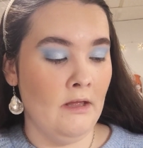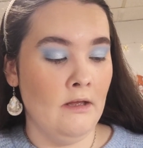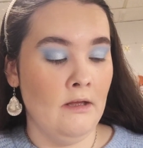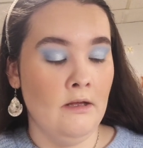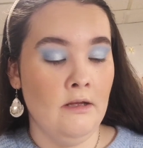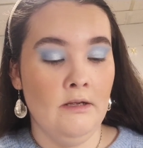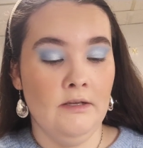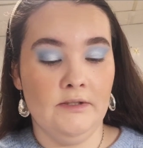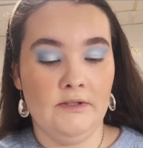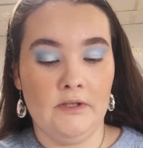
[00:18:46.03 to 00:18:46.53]

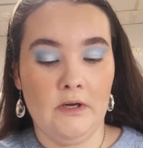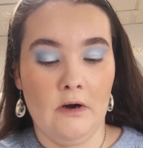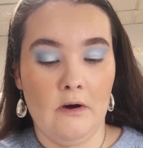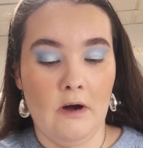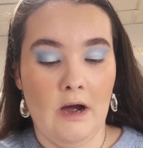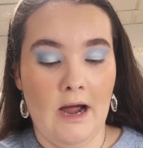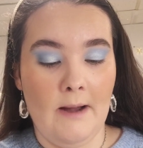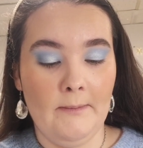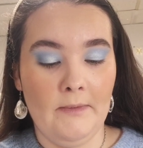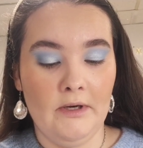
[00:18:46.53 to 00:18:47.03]
So
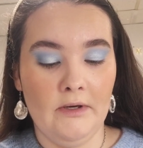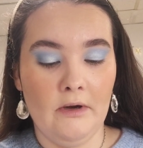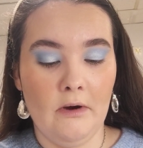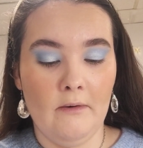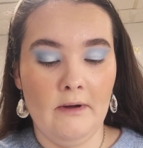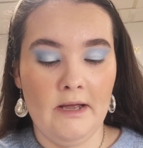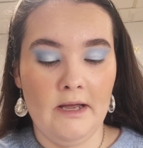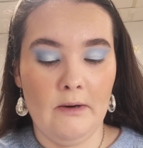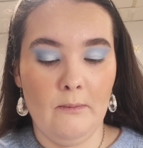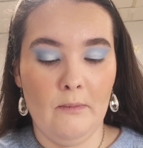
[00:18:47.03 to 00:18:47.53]
I'm going to go
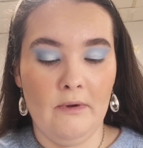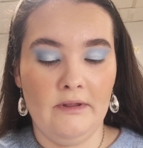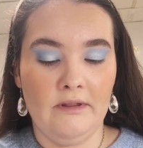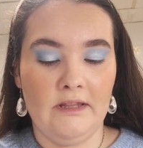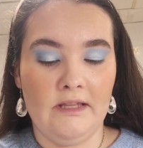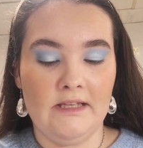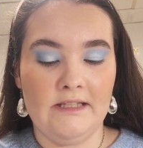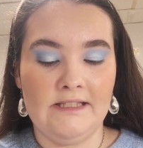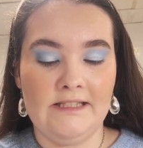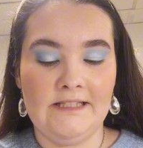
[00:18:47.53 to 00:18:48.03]
in with
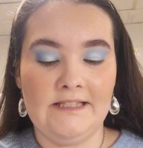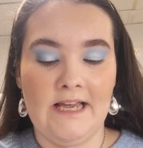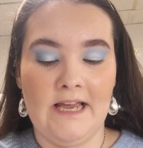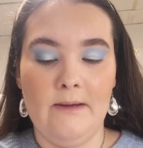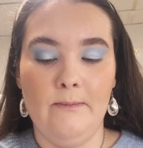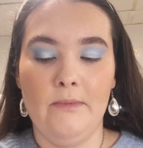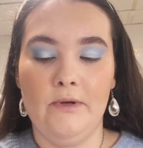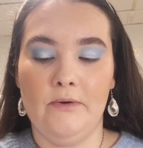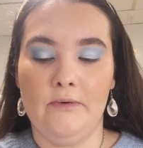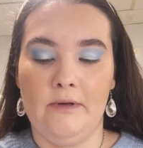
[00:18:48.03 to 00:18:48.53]
this Say
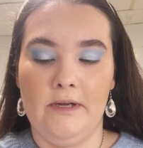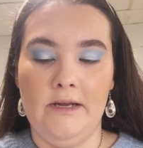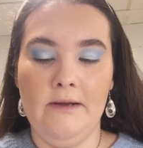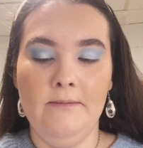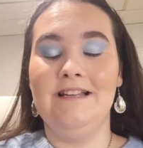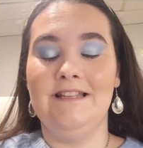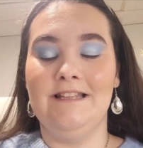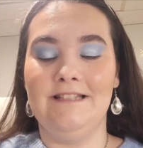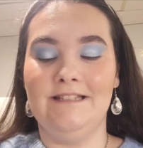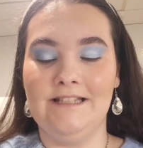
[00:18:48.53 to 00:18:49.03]
Beauty.
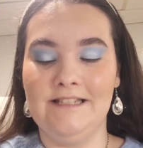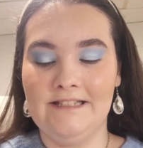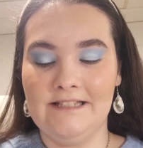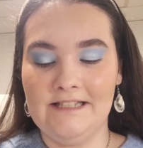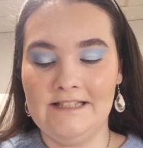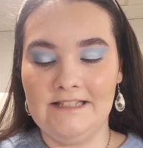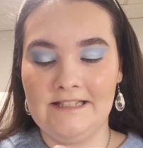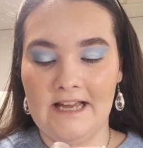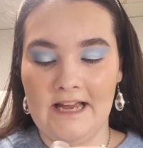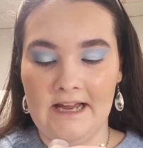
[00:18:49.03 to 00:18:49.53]
This is the
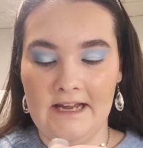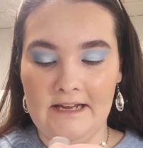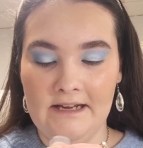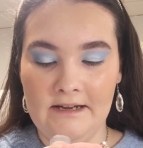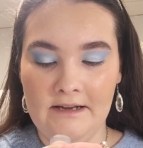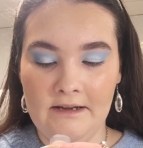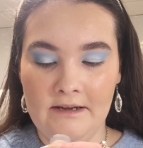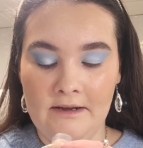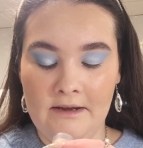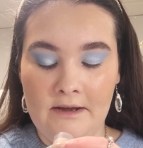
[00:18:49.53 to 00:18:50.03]
Say
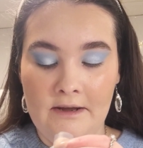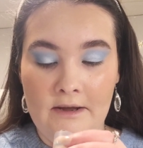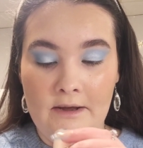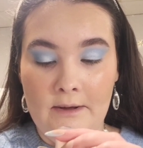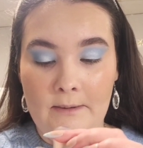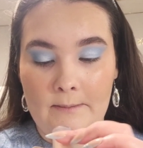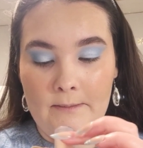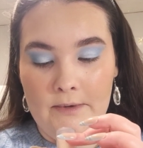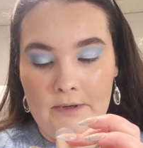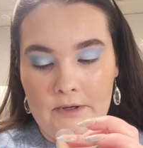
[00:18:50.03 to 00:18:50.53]

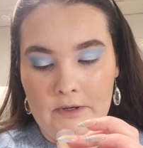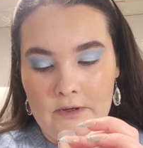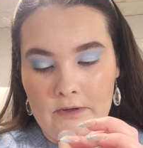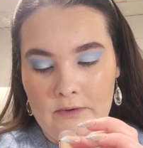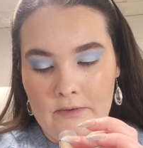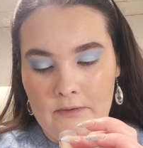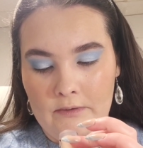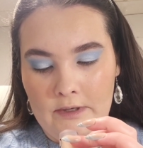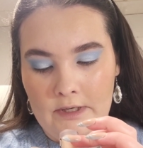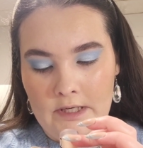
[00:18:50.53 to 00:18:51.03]

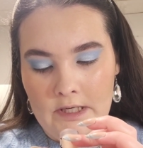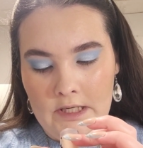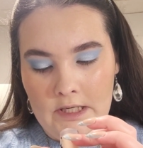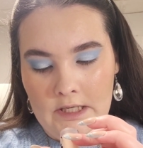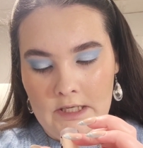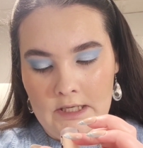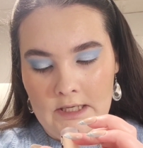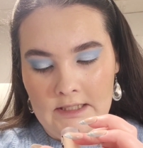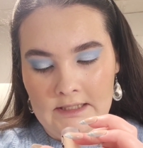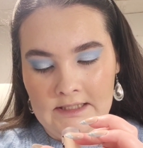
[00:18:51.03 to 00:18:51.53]

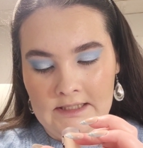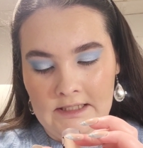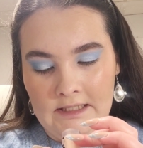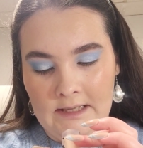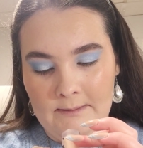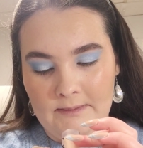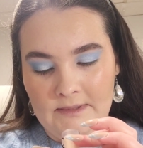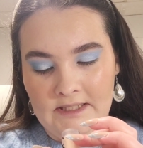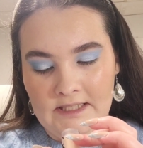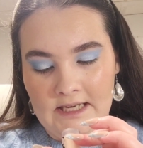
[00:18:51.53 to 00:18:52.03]
Beauty
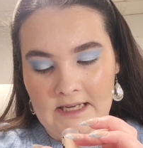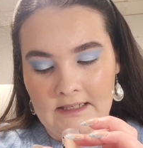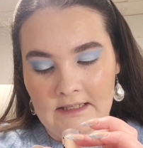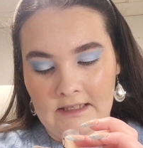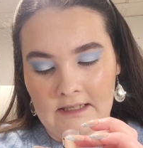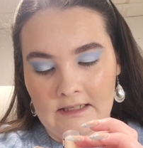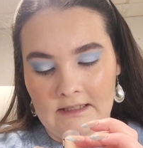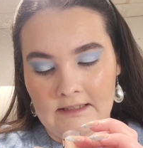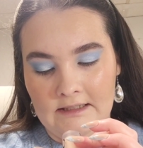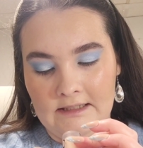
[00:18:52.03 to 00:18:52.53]
Slip Tint
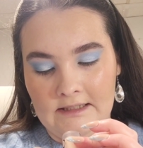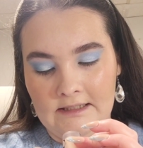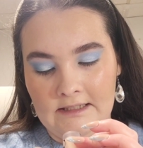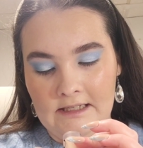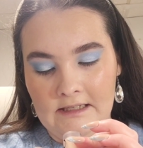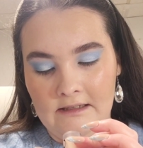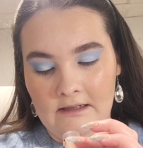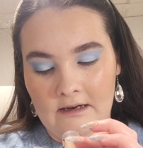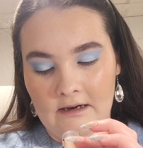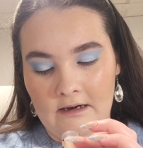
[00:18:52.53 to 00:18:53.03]

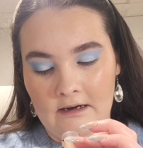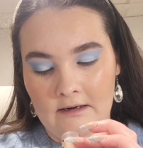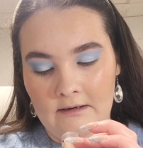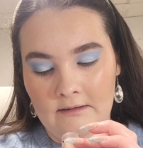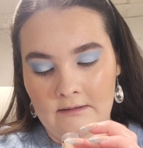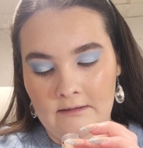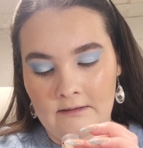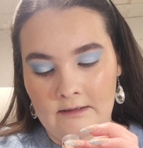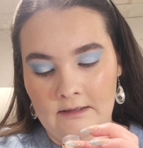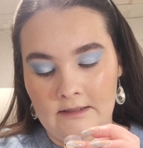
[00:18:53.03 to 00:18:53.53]
Concealer
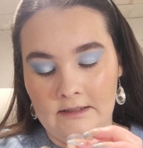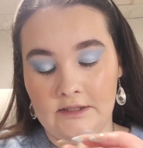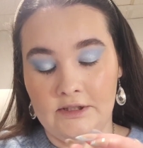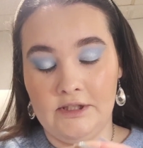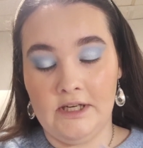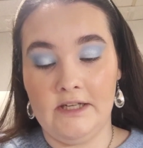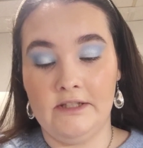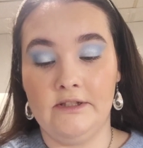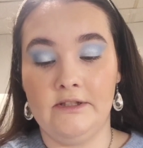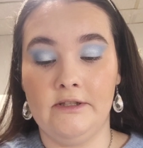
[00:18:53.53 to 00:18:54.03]
in the
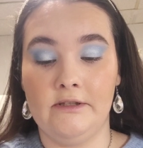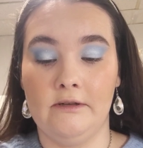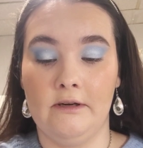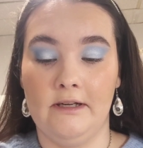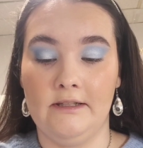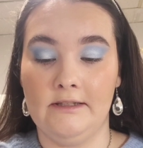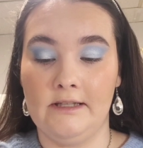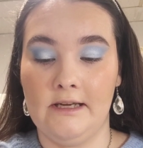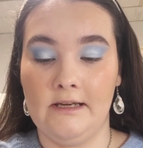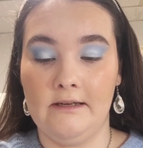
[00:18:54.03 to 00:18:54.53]
shade 2
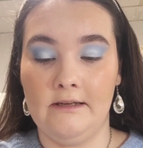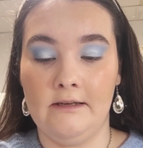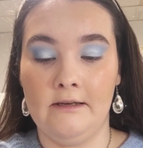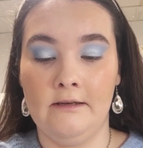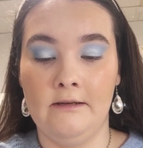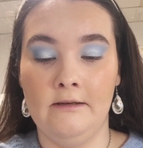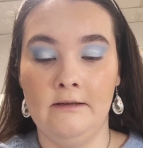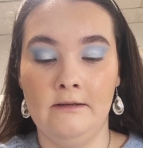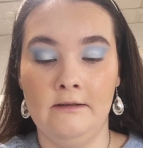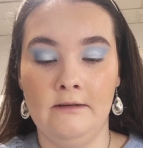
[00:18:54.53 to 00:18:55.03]

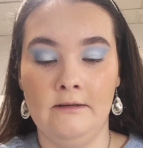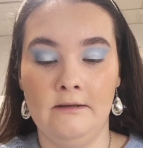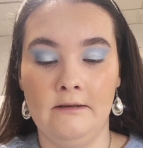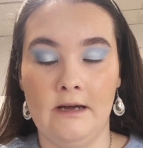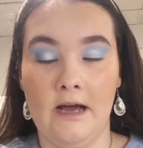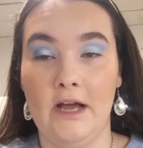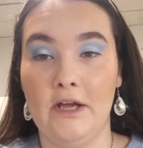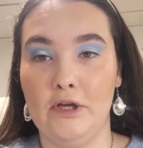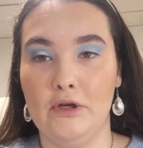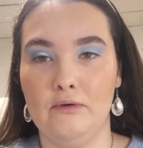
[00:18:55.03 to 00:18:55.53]

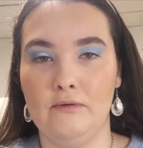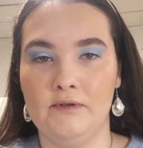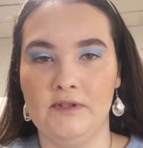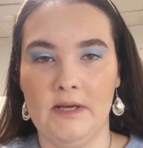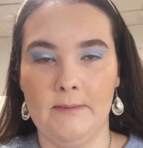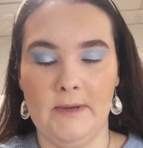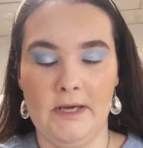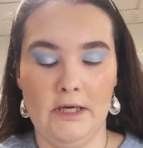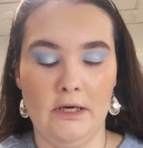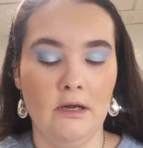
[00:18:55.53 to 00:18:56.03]
I
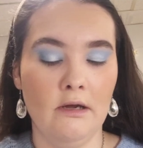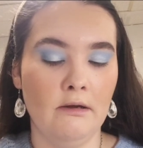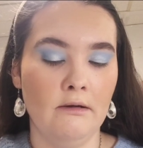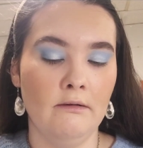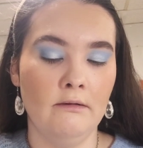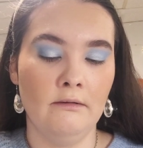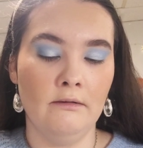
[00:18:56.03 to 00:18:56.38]
mean.